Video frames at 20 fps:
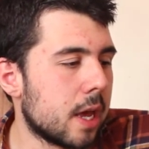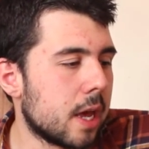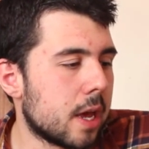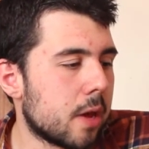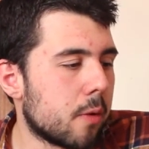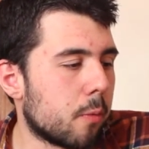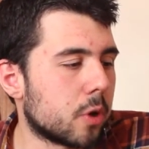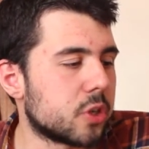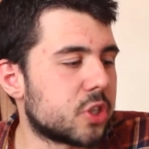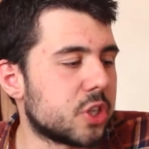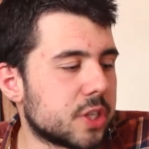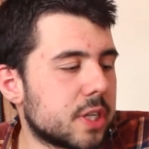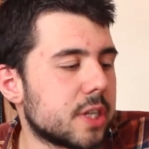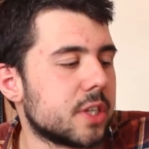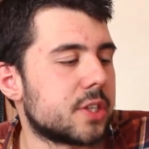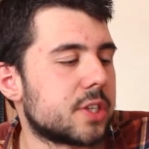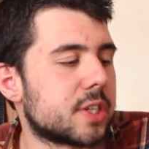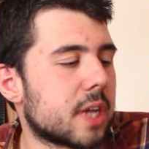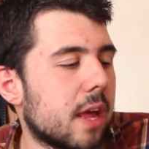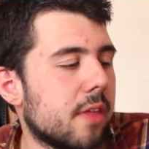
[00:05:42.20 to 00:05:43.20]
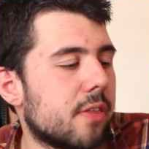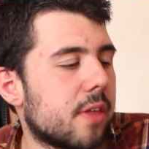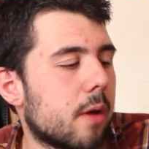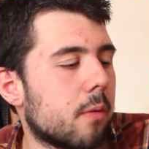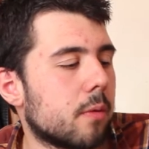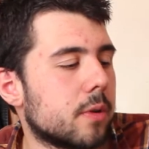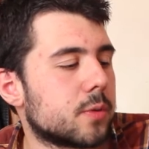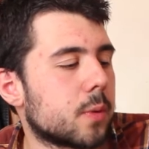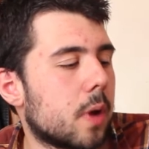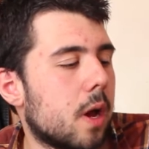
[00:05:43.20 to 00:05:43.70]
what she did say then
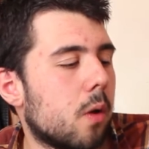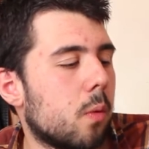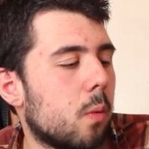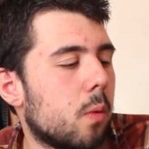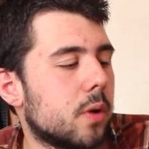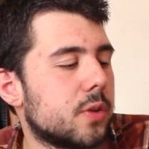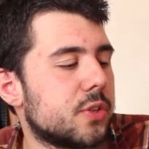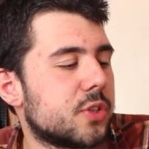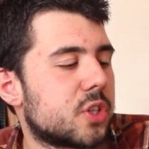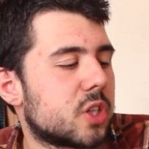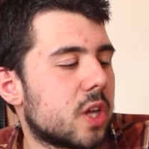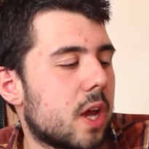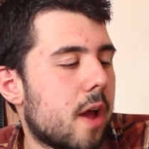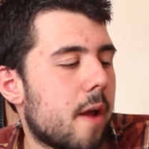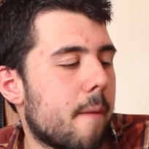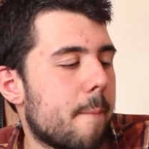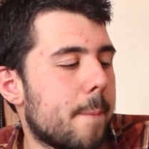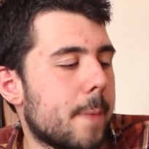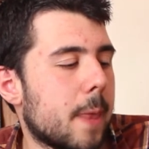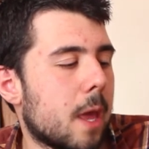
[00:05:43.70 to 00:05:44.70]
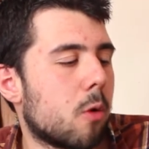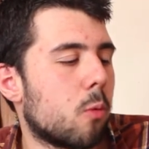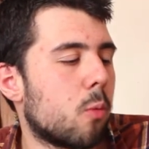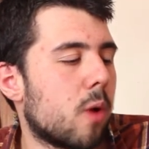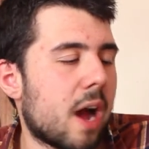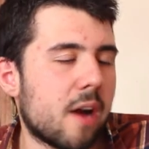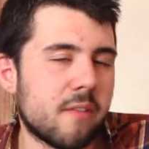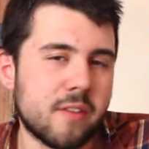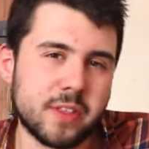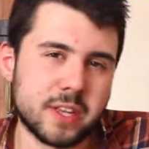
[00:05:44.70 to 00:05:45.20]
as well was, you know, we're
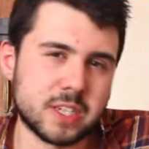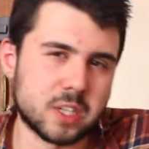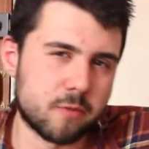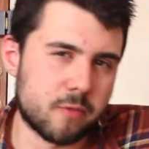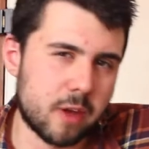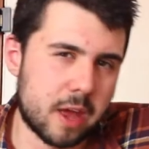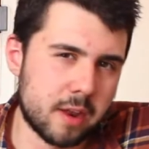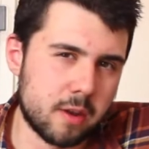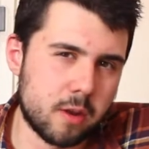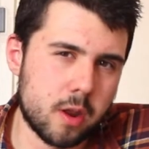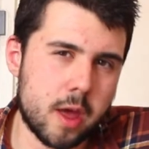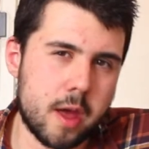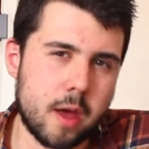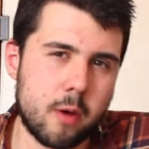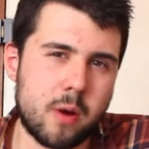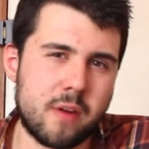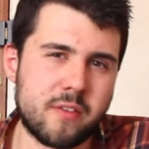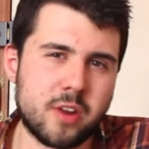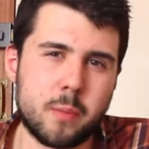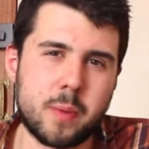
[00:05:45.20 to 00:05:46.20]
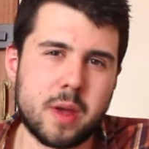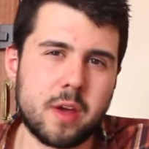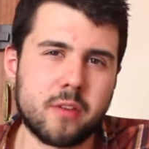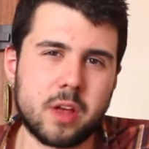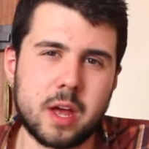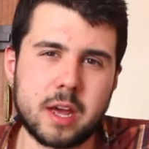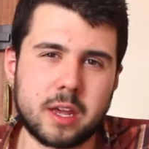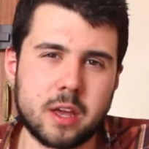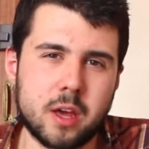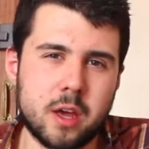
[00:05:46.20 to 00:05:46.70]
having this event, we're having a bit of
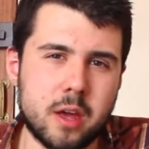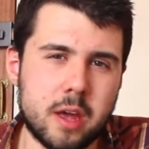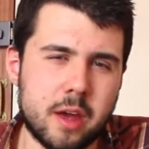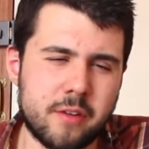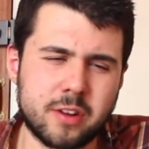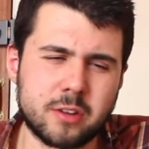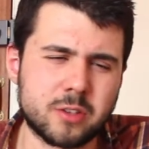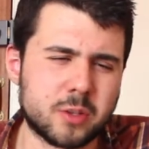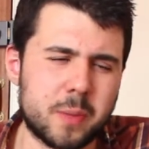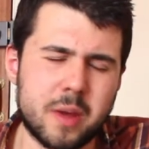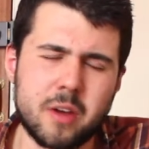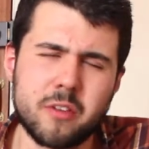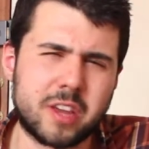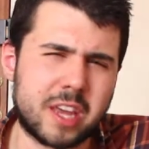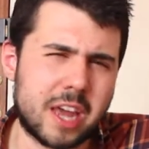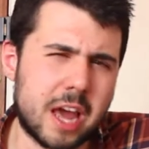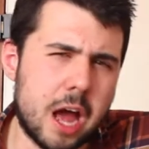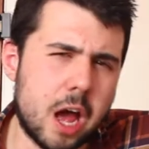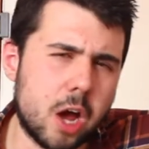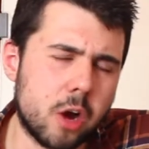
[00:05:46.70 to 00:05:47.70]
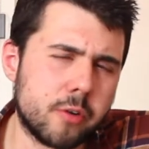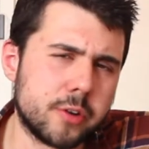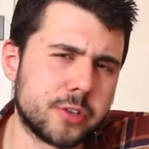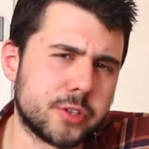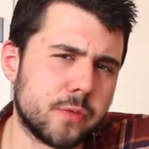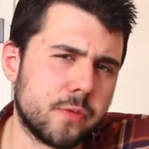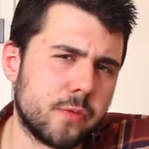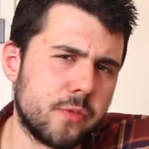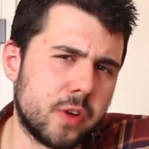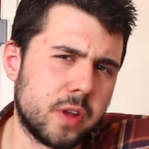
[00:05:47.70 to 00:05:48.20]
like a, I think it was a bit of a gala or
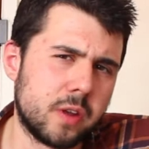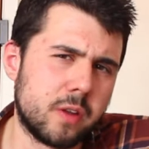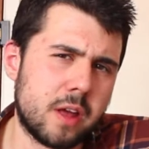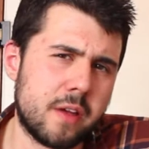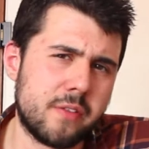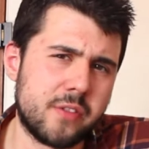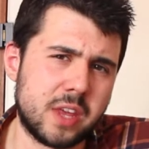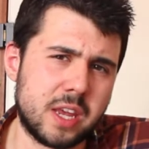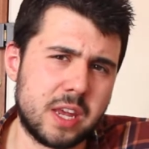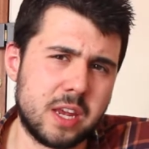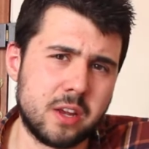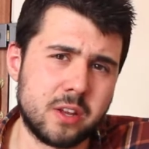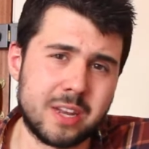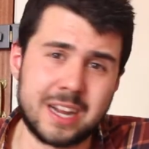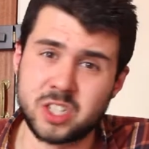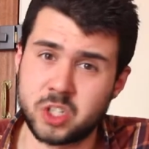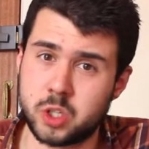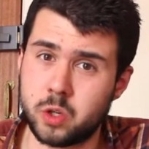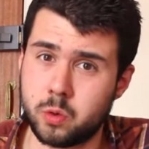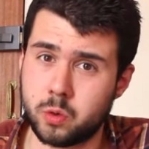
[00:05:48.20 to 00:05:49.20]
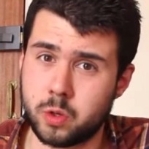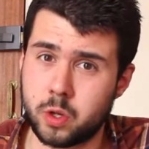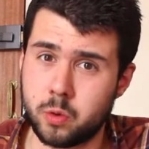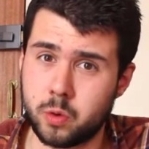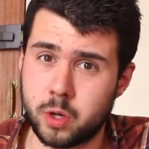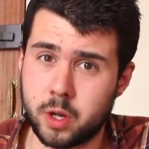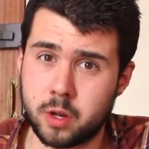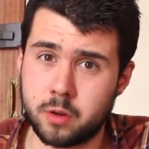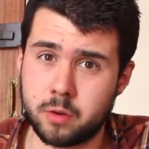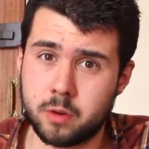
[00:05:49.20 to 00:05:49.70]
something at the National
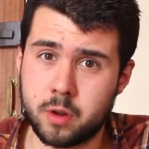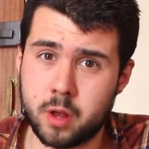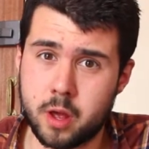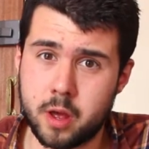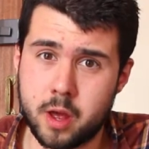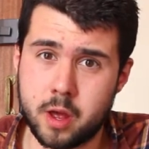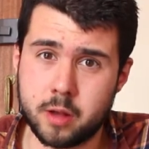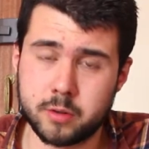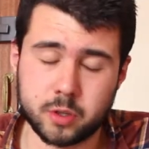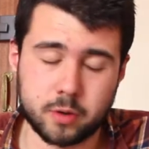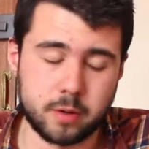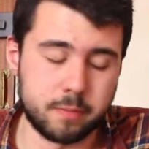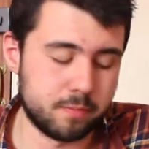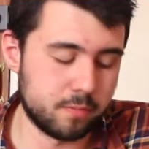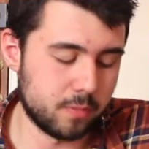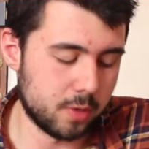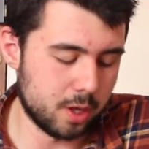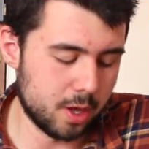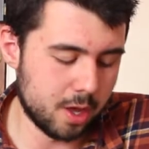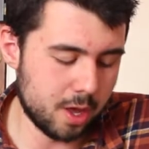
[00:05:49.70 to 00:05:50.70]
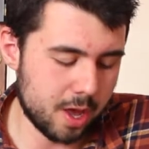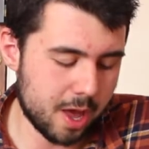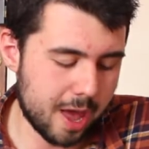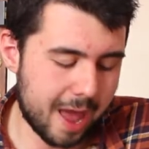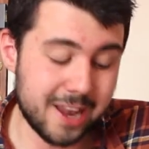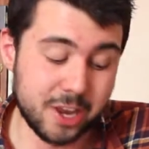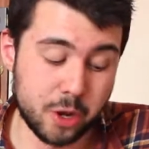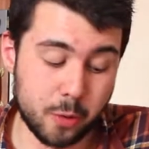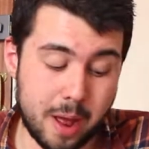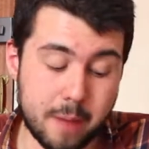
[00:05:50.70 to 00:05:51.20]
Union,
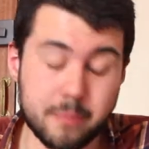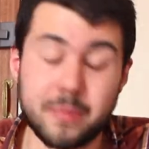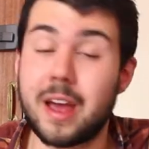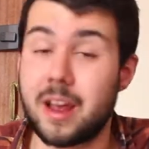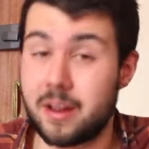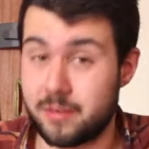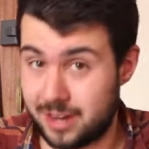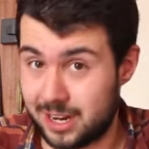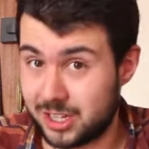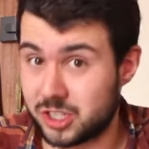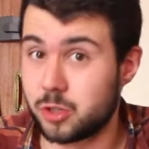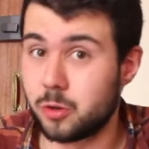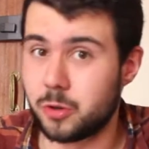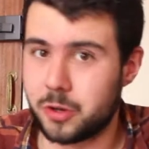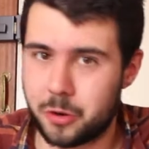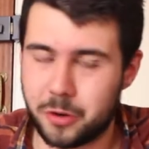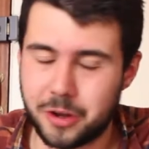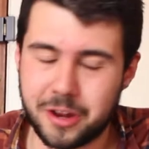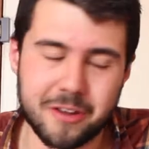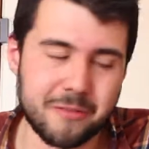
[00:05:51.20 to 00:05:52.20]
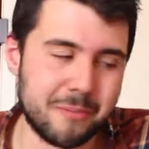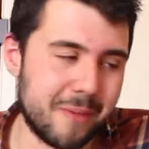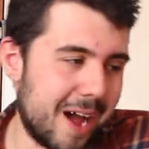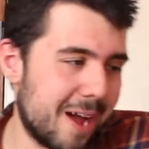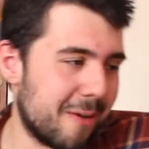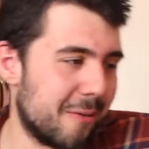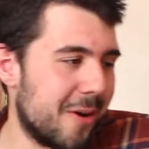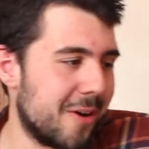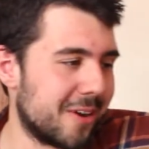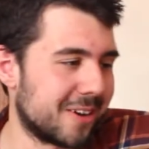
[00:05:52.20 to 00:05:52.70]
NUM, there, National Union of My
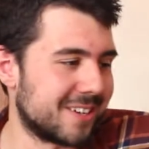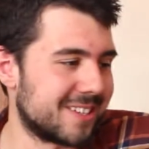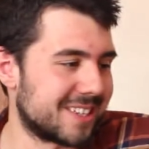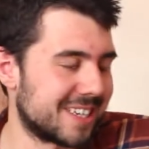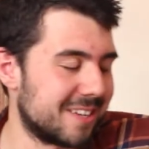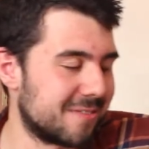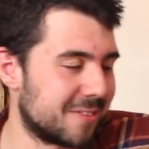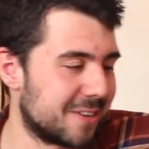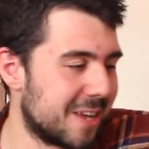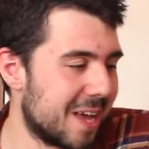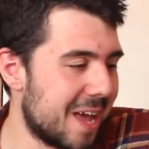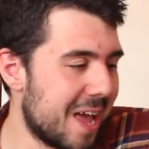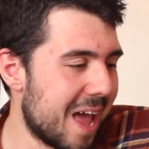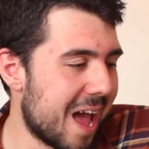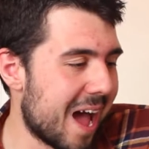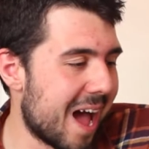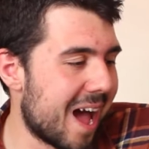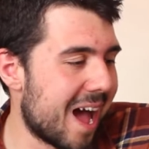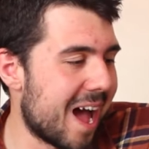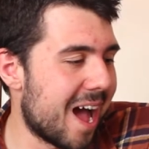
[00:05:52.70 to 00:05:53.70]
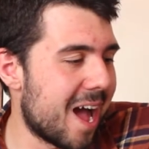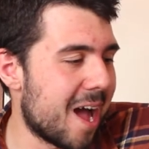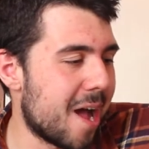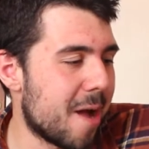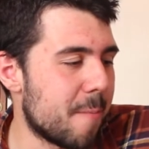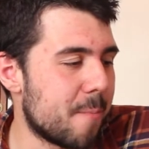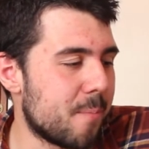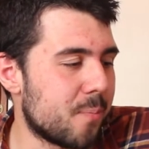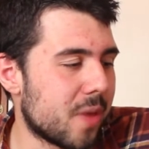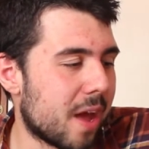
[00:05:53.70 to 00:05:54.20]
Workers even,
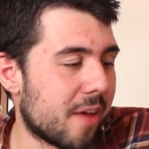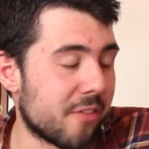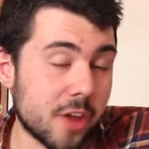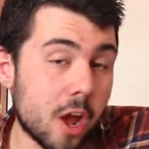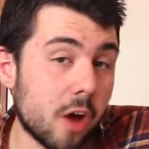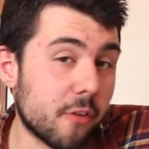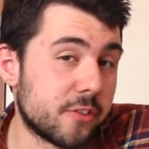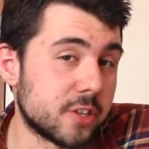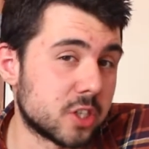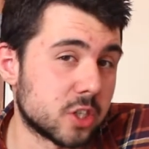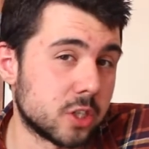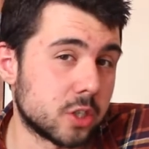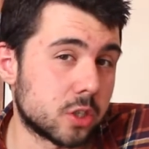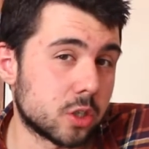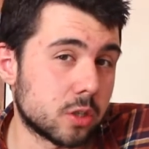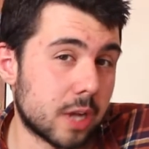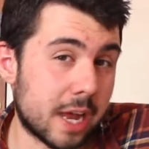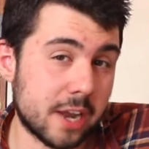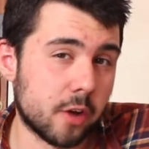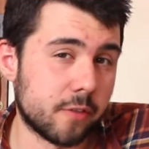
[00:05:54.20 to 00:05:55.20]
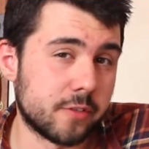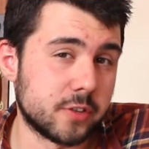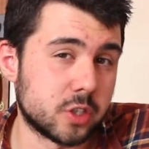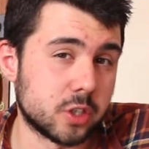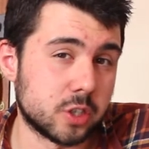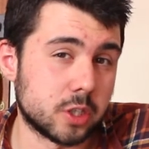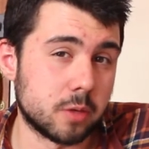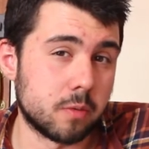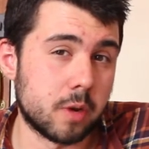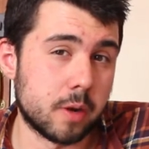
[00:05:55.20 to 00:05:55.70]
at the offices, head
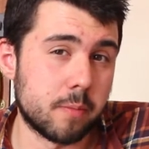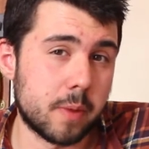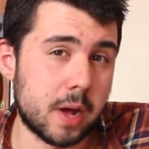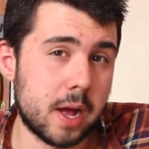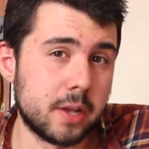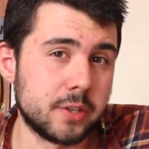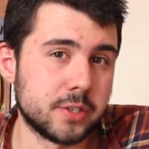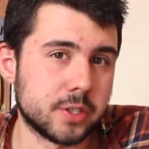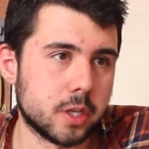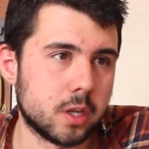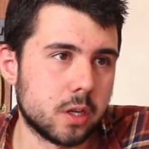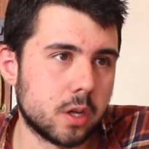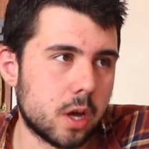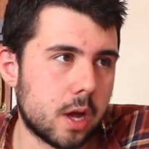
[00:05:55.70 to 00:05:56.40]
offices in Barnsley.